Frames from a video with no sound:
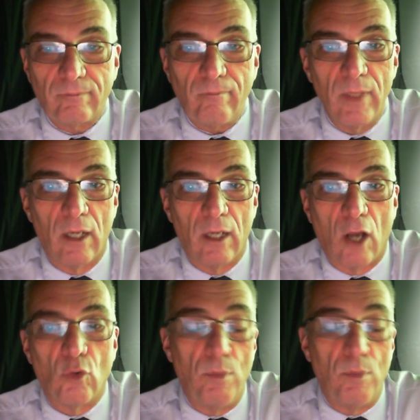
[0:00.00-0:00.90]
a, a
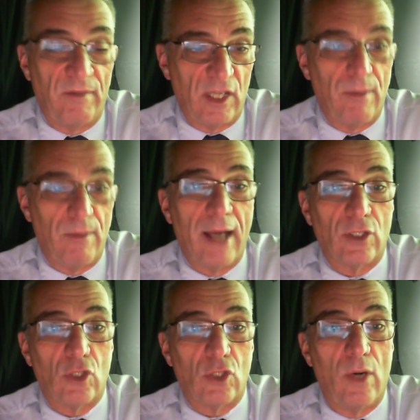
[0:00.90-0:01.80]
group of these models
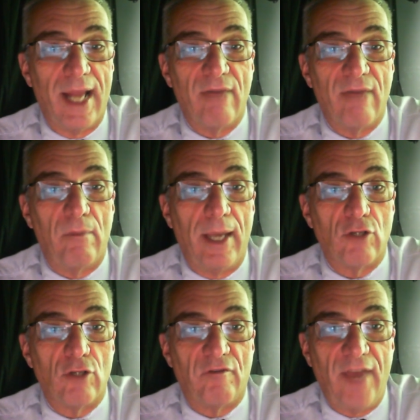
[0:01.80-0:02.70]
is going to have a major
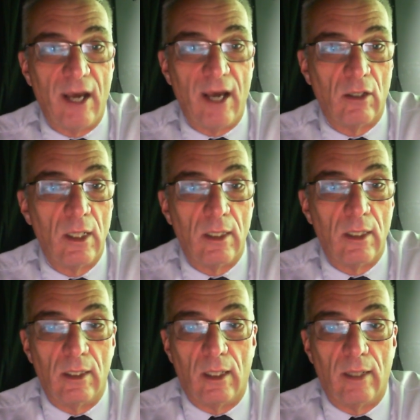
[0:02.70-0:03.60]
fail
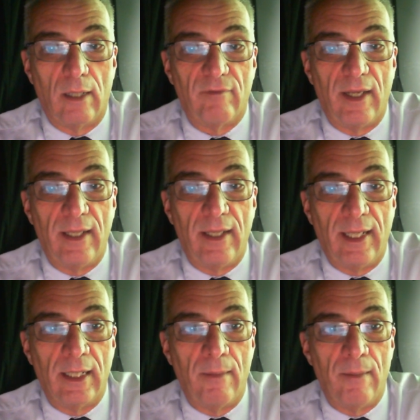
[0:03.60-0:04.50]
Uh, in the
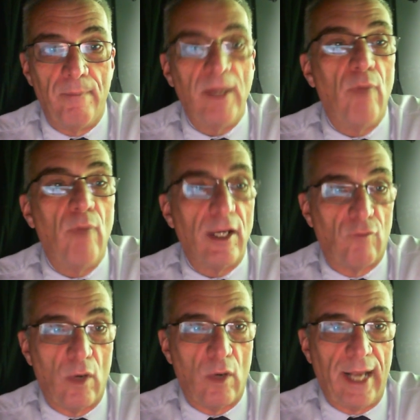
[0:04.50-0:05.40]
uh, mid-range
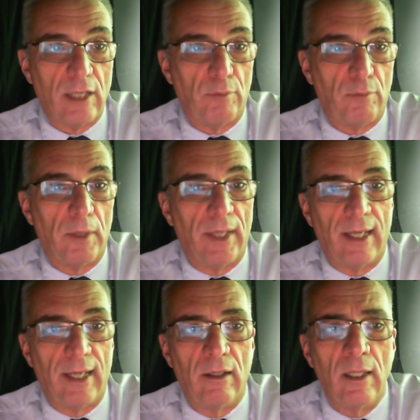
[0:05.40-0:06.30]
forecast period.
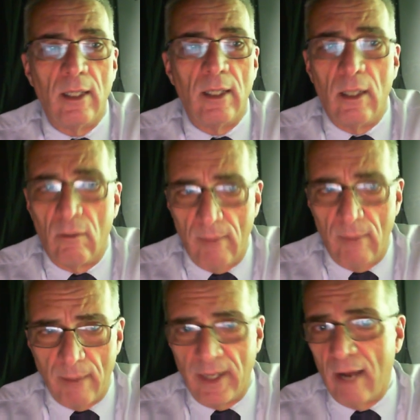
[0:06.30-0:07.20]
And
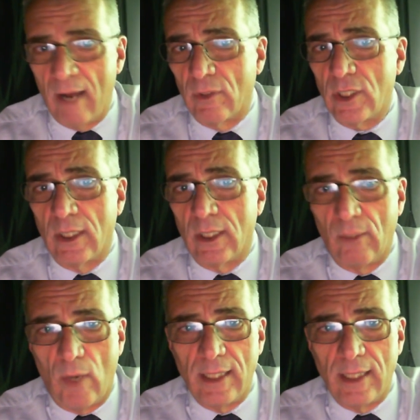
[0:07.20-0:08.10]
remember now, we're still at
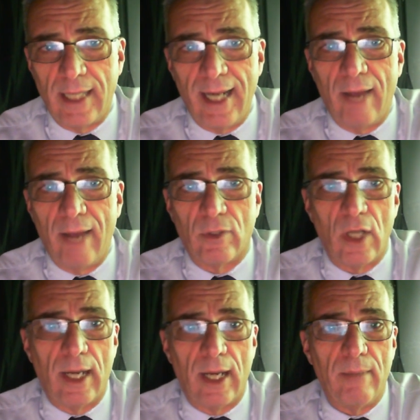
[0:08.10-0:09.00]
Wednesday night. We're
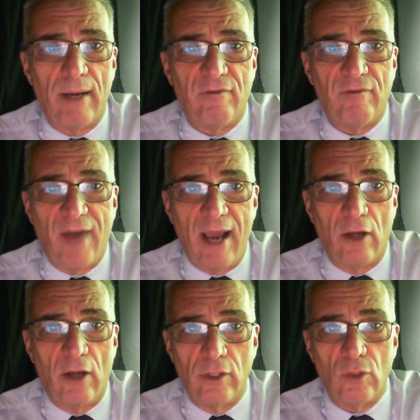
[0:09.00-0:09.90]
talking about five
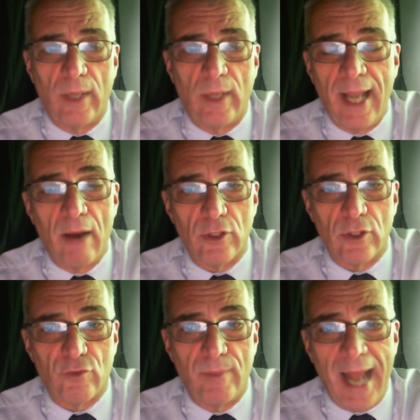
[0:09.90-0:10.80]
hundred twenty hours
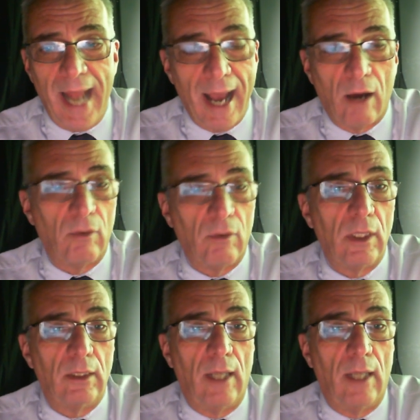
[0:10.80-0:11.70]
from now
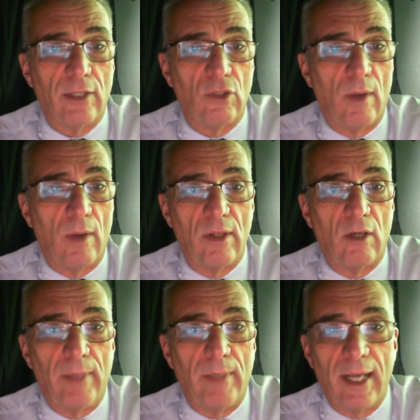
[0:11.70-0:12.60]
as to whether there'll
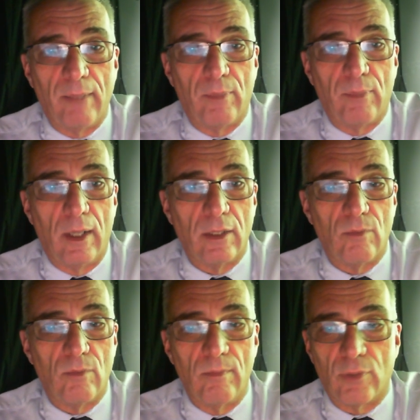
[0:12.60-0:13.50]
be any uh,
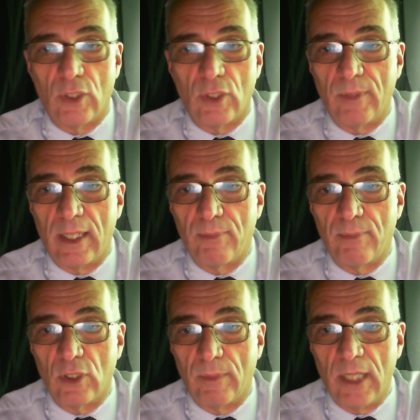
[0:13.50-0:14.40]
precipit
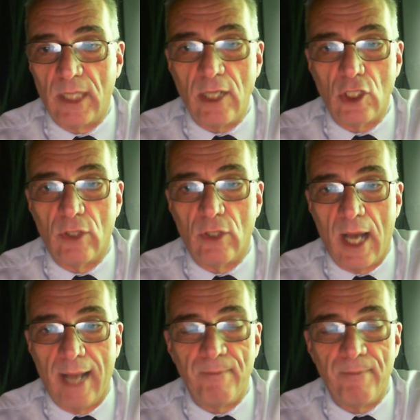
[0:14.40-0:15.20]
precipitation or not.